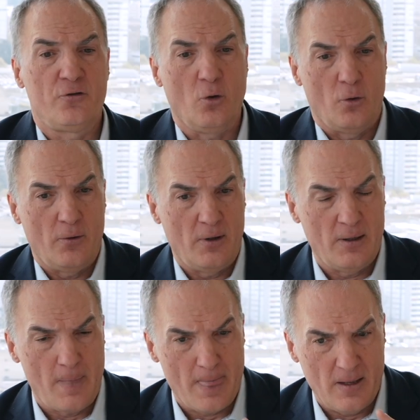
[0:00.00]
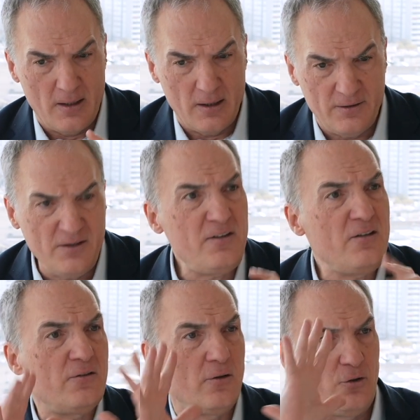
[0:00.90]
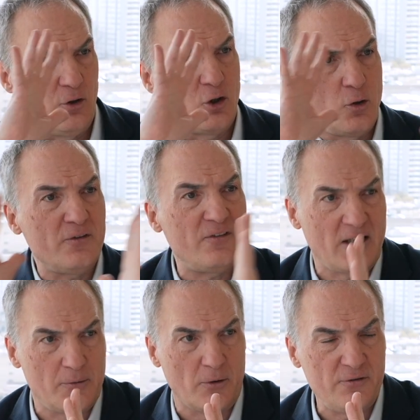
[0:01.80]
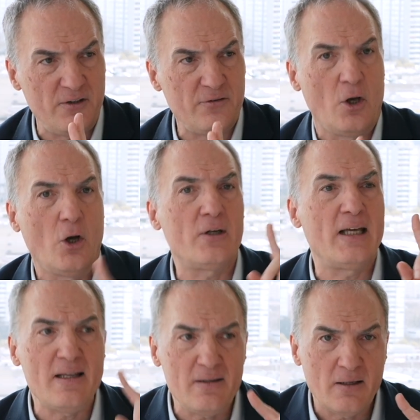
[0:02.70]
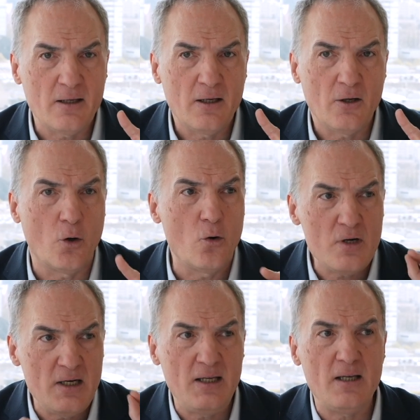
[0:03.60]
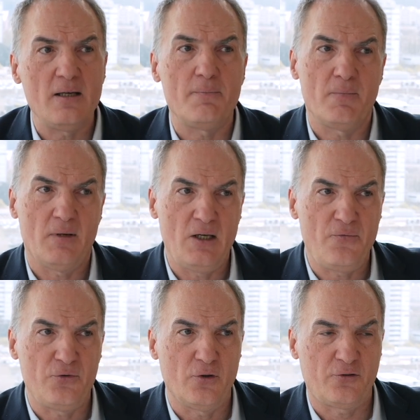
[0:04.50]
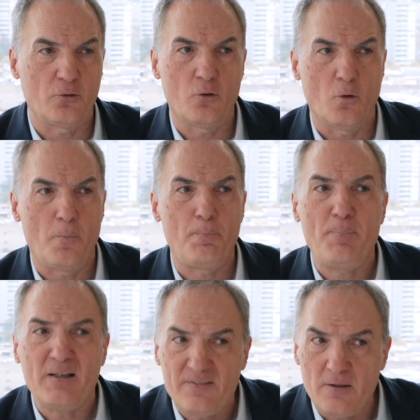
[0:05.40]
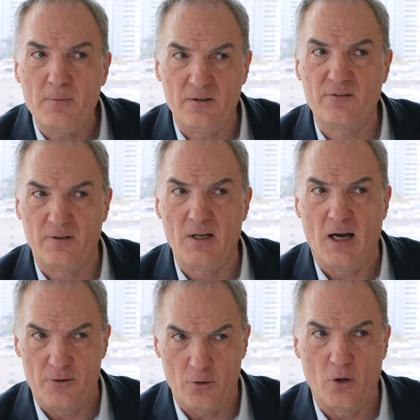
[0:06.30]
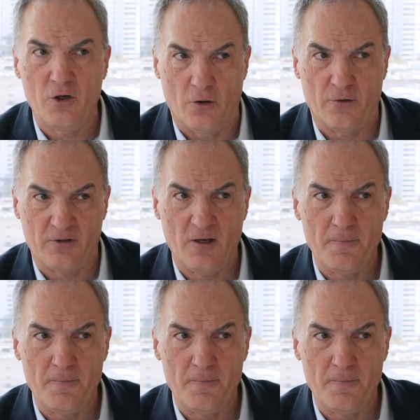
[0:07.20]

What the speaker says: So this is the consequences, again, only if the so-called pessimist scenario occurs. Huh?